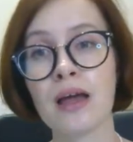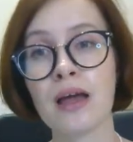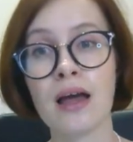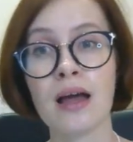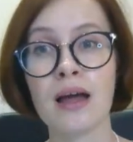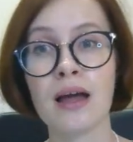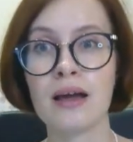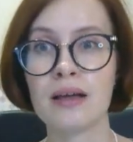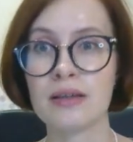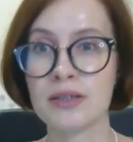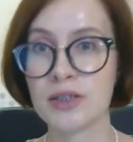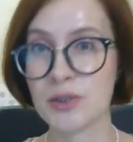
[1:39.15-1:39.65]

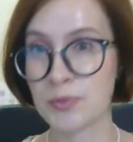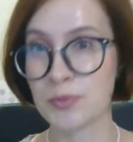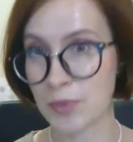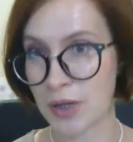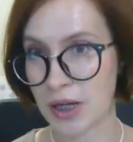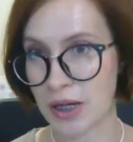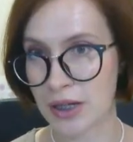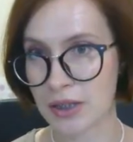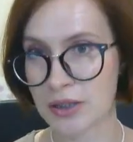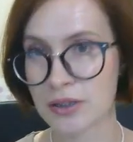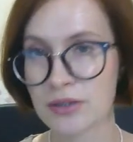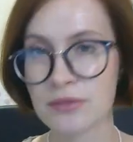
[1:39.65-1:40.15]
and
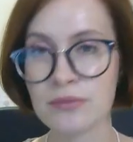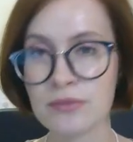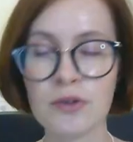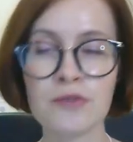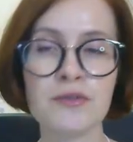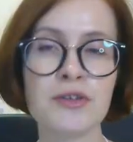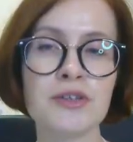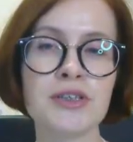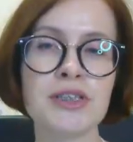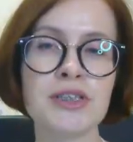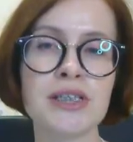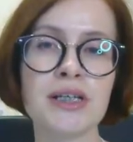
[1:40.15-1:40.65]
speed
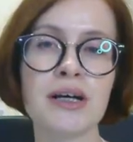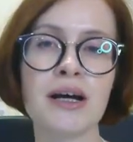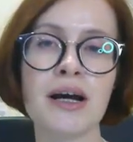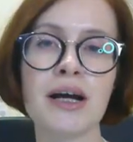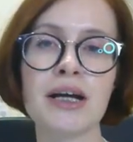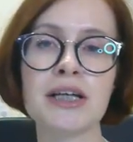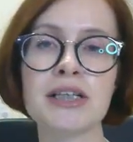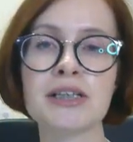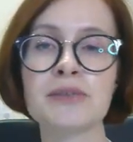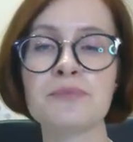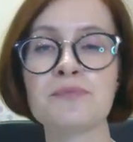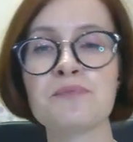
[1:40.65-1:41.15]
of your
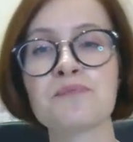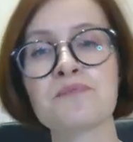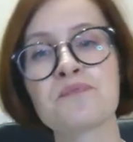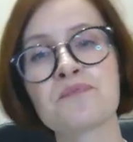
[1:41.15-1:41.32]
site.